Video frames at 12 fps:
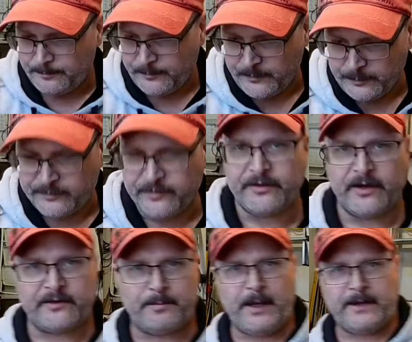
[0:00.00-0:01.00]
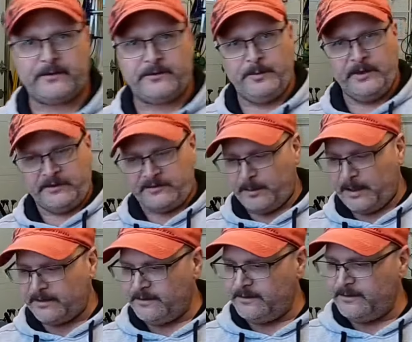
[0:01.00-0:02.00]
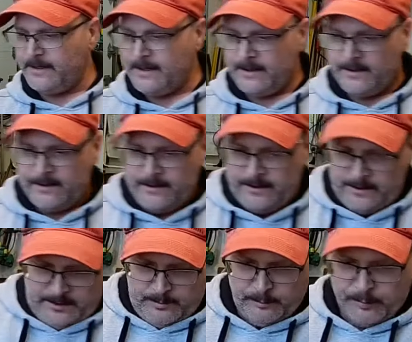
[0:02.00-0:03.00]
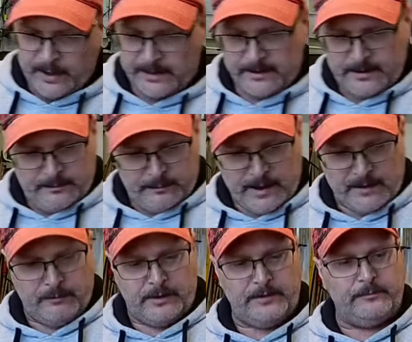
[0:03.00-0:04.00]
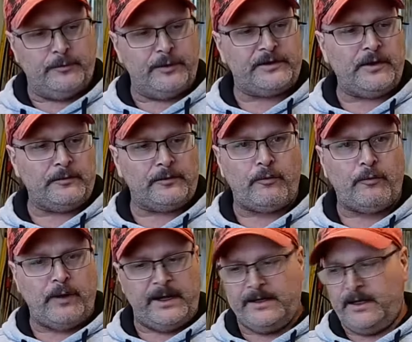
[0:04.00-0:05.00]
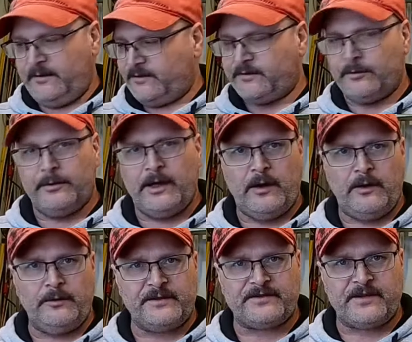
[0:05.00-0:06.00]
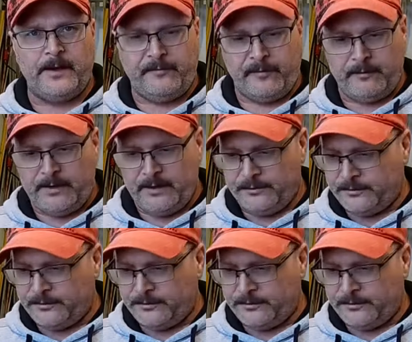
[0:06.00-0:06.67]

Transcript: Which is expect to be expected. But round one worked out quite nice. So now it's time for round